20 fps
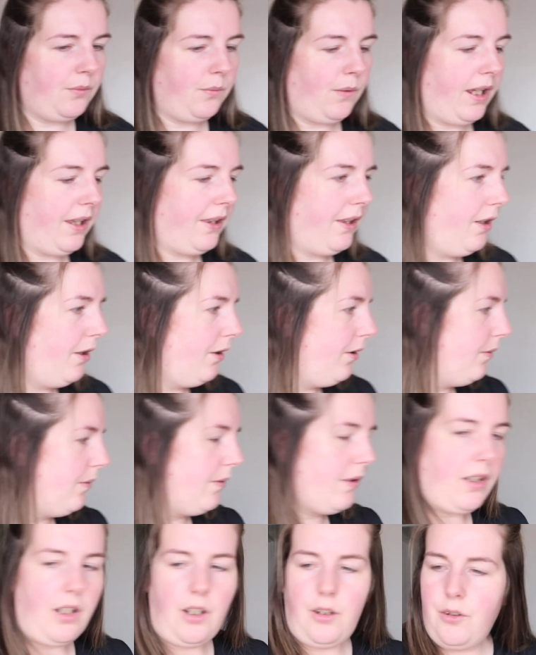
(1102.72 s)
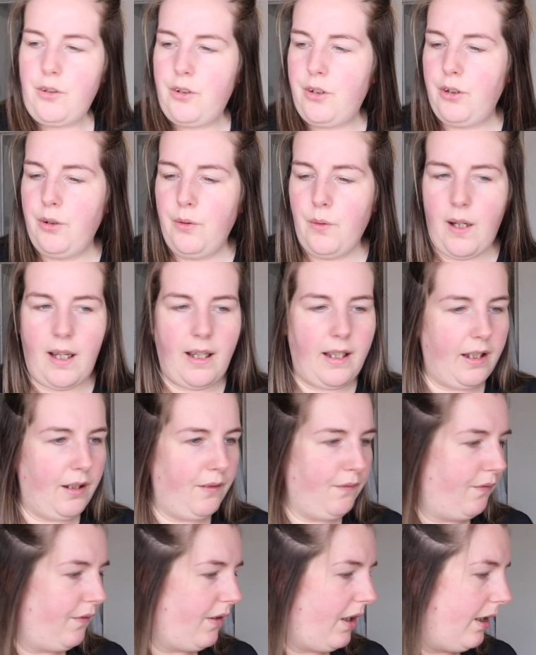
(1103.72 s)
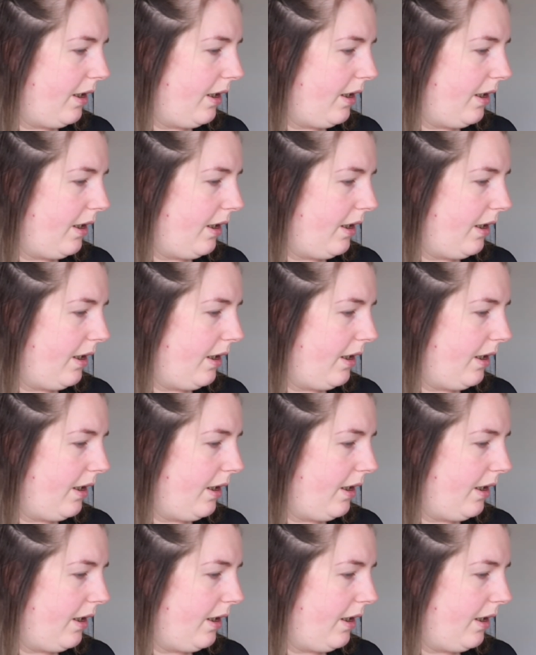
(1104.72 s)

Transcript: to wear those. I do have